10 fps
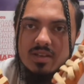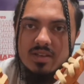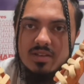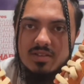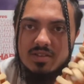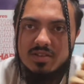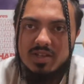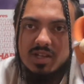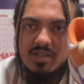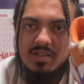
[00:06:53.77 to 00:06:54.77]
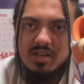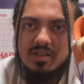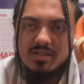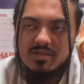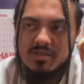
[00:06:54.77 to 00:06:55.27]
Is it a solid
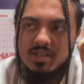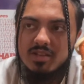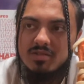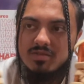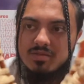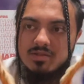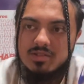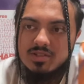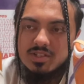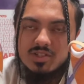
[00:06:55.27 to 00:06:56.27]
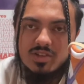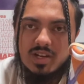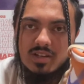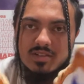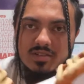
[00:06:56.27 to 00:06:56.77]
dunk low, or is it
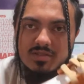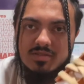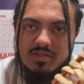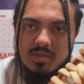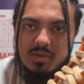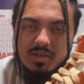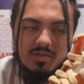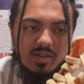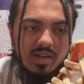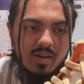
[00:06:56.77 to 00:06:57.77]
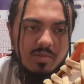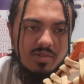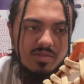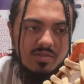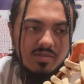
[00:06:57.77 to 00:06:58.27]
trash? Let me know in the comments.